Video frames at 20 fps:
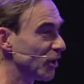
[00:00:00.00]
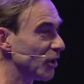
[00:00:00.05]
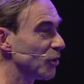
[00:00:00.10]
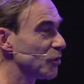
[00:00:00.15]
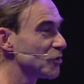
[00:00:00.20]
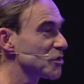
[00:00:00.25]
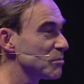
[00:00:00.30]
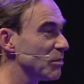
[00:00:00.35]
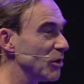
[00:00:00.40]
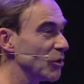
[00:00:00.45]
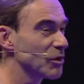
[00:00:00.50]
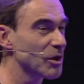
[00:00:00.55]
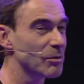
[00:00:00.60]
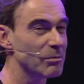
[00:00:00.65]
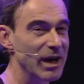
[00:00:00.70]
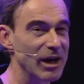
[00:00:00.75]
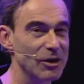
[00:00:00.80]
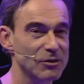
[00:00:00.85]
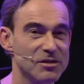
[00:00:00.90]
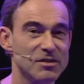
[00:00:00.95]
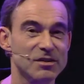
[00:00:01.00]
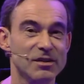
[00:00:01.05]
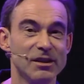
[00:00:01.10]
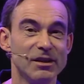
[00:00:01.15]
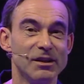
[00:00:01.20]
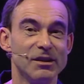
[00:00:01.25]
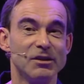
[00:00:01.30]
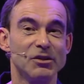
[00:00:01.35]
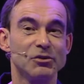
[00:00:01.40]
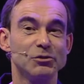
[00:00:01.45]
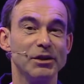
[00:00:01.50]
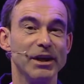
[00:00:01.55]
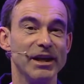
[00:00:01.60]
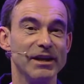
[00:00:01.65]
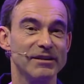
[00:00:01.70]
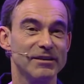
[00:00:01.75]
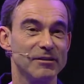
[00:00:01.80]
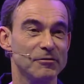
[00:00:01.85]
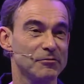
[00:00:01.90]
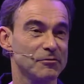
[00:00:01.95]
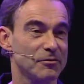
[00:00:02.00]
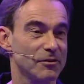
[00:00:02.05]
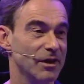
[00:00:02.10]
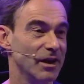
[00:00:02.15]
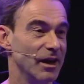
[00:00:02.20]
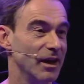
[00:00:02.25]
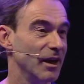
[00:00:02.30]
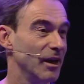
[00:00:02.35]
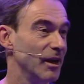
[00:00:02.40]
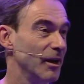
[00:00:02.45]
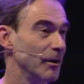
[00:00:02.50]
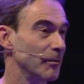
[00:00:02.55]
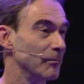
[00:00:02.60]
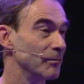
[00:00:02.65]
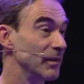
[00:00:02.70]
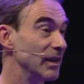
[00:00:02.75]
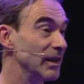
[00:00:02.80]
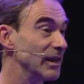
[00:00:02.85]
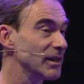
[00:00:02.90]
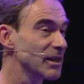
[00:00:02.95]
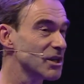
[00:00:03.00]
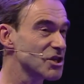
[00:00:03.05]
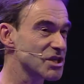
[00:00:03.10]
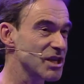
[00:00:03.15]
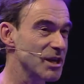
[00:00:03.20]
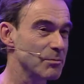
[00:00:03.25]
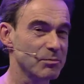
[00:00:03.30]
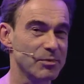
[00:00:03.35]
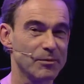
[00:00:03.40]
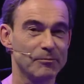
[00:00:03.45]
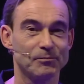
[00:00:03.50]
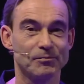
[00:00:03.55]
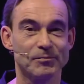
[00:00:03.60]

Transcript: who spoke about creative leadership,